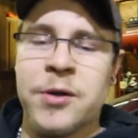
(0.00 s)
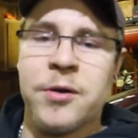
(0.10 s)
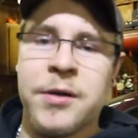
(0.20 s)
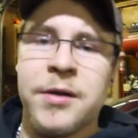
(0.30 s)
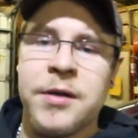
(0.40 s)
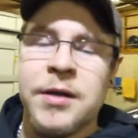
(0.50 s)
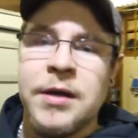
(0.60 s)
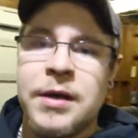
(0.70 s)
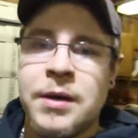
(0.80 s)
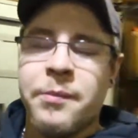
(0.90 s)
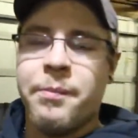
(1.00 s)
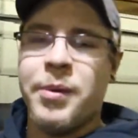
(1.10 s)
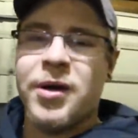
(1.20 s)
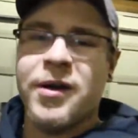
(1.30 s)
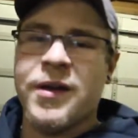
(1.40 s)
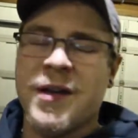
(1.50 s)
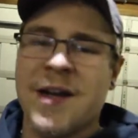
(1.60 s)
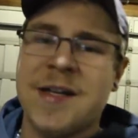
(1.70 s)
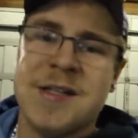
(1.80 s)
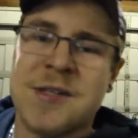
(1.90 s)
coated, but
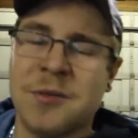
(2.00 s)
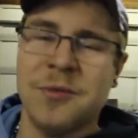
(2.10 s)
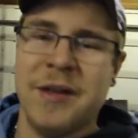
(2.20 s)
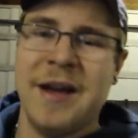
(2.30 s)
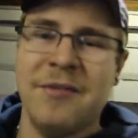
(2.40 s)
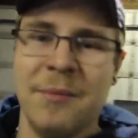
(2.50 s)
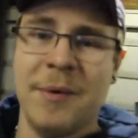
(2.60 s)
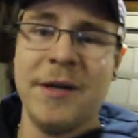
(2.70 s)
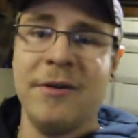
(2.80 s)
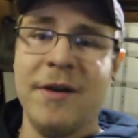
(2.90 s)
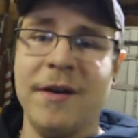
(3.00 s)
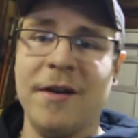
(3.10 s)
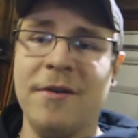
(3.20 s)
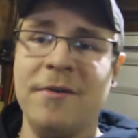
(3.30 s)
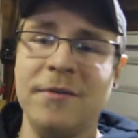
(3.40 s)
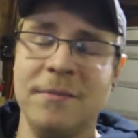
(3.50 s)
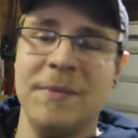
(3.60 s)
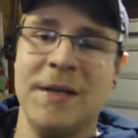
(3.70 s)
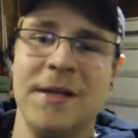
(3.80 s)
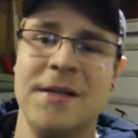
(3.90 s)
I just don't really have the money right now
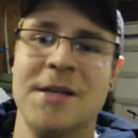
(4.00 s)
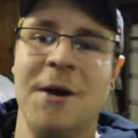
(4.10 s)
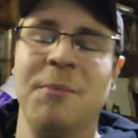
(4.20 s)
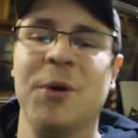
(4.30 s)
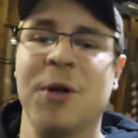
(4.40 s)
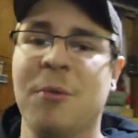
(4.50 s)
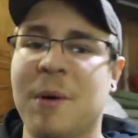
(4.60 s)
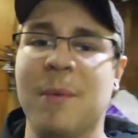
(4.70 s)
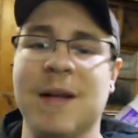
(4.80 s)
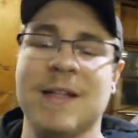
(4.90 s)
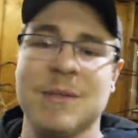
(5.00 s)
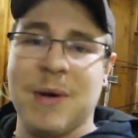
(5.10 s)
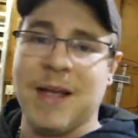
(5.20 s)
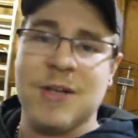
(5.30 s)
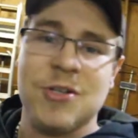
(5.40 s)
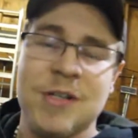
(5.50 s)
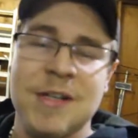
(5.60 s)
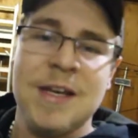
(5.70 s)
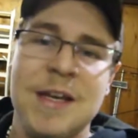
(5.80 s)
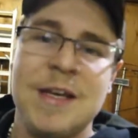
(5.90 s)
because I'm putting all my money into my engine.
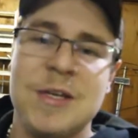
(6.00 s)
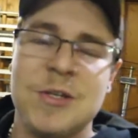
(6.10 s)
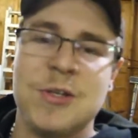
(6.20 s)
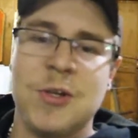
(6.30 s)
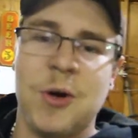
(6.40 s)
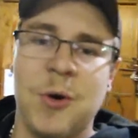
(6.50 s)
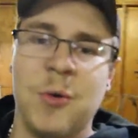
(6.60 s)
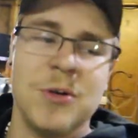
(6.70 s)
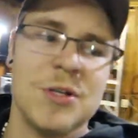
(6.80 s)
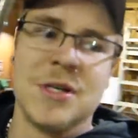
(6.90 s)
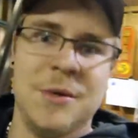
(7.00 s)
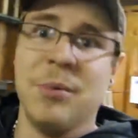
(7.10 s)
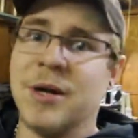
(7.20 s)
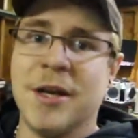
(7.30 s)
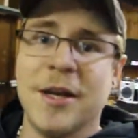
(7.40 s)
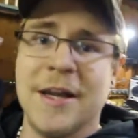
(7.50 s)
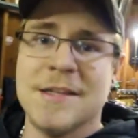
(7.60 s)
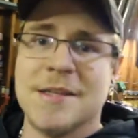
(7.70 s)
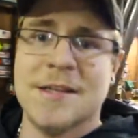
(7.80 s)
So we're just going to put it in as